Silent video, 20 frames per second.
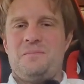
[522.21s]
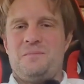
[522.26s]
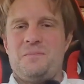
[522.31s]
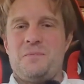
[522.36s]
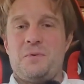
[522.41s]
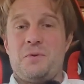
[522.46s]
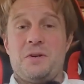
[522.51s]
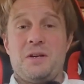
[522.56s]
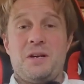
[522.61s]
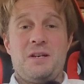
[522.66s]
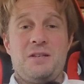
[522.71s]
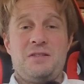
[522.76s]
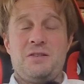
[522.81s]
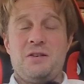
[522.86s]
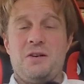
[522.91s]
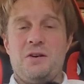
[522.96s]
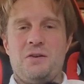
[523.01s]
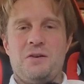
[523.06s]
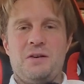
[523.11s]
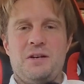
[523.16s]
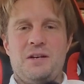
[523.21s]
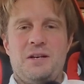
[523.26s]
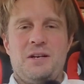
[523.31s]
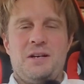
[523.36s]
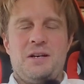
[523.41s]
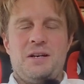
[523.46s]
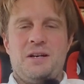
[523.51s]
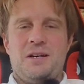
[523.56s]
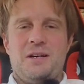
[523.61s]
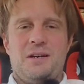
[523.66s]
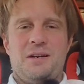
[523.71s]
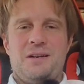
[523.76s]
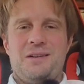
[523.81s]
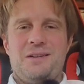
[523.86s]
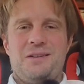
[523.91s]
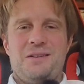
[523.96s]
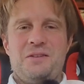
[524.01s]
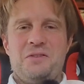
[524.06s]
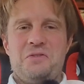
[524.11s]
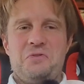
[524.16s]
Okay, so
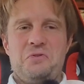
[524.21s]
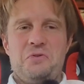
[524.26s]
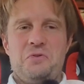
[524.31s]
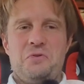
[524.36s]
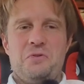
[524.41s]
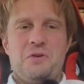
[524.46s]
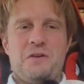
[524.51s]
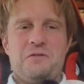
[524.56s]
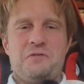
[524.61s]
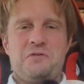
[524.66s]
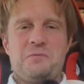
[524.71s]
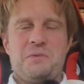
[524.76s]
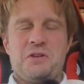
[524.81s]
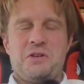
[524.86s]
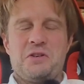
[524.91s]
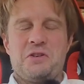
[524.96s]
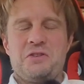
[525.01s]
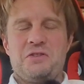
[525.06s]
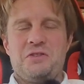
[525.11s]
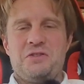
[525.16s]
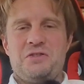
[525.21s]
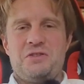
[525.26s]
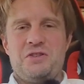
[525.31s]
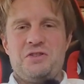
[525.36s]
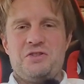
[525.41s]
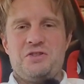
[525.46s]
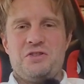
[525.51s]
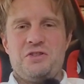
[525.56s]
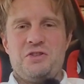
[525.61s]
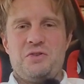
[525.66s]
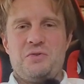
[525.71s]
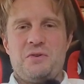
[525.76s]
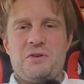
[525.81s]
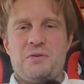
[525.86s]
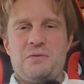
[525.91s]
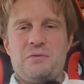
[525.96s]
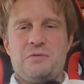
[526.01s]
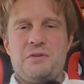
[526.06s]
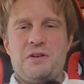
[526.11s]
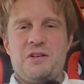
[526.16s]
you have to make a good decision. You don't want
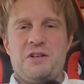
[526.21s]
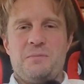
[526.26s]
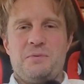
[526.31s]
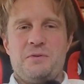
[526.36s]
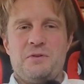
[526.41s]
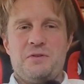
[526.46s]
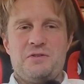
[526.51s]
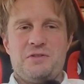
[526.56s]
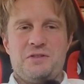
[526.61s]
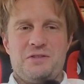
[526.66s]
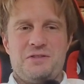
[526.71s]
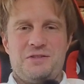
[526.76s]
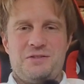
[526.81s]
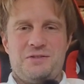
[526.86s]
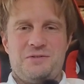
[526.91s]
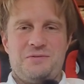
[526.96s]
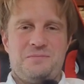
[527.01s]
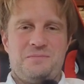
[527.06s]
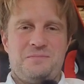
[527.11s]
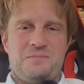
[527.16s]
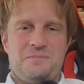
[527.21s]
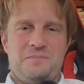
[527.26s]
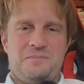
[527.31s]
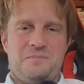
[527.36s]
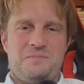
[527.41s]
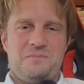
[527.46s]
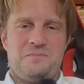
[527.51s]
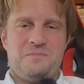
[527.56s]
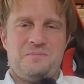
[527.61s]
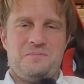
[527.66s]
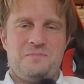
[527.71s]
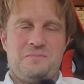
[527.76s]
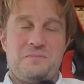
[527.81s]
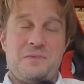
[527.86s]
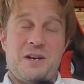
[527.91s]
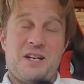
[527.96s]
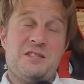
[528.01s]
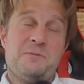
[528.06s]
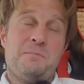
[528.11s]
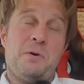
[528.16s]
to regret your purchase.
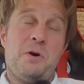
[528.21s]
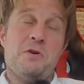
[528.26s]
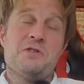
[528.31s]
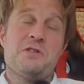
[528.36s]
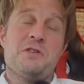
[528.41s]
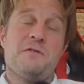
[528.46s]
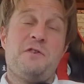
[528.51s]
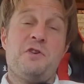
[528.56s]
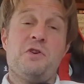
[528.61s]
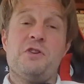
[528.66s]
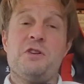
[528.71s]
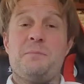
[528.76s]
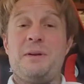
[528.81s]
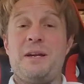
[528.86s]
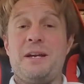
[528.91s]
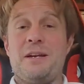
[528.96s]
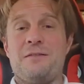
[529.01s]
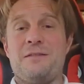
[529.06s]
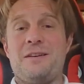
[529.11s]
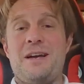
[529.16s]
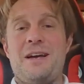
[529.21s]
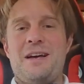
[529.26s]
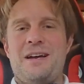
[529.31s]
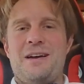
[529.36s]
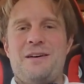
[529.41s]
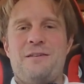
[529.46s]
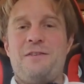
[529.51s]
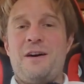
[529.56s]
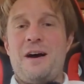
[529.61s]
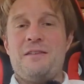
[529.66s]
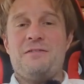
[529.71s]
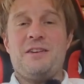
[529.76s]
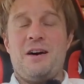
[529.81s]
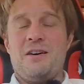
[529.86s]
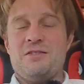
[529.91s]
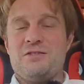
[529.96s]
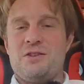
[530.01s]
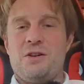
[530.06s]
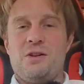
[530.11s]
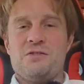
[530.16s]
I suppose if you're only paying
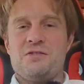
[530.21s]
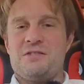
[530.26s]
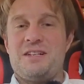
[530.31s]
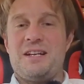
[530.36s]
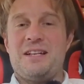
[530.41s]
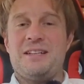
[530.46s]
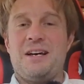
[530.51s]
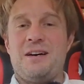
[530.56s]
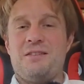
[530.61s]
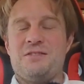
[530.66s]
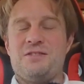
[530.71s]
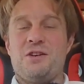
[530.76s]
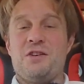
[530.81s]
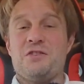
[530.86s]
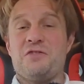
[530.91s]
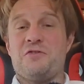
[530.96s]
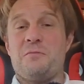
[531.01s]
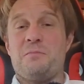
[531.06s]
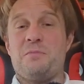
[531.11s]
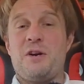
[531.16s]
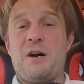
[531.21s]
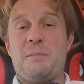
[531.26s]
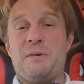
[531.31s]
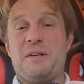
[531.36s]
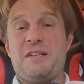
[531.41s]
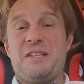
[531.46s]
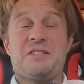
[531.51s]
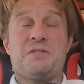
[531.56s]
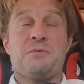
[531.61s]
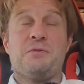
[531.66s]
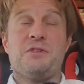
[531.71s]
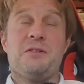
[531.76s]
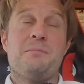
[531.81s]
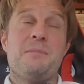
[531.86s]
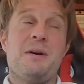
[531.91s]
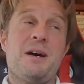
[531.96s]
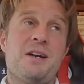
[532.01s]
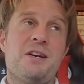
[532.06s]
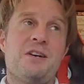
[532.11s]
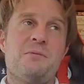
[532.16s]
$5,000 or $10,000 for a property, it doesn't really
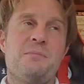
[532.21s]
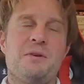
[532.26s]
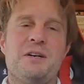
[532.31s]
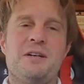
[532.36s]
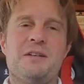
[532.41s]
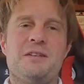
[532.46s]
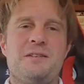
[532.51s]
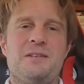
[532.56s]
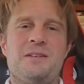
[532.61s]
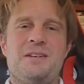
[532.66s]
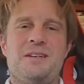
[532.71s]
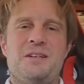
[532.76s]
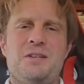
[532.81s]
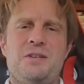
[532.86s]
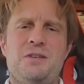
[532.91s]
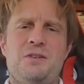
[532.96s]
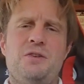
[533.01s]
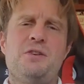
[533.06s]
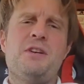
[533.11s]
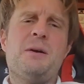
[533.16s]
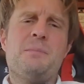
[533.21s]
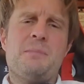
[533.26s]
matter, but you get